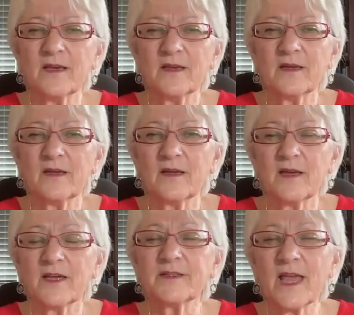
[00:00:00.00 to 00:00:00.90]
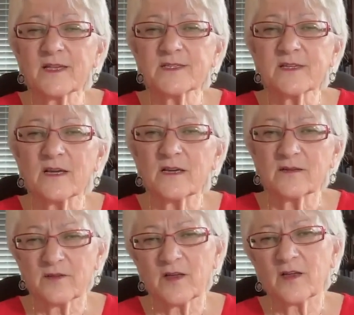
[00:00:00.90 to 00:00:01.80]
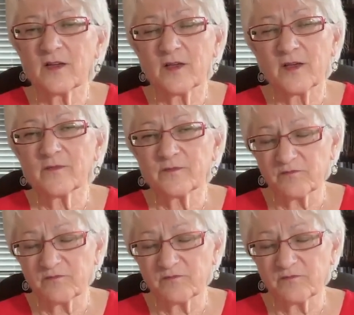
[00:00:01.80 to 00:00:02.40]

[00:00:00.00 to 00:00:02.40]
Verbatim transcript: uh, Hadassah uh,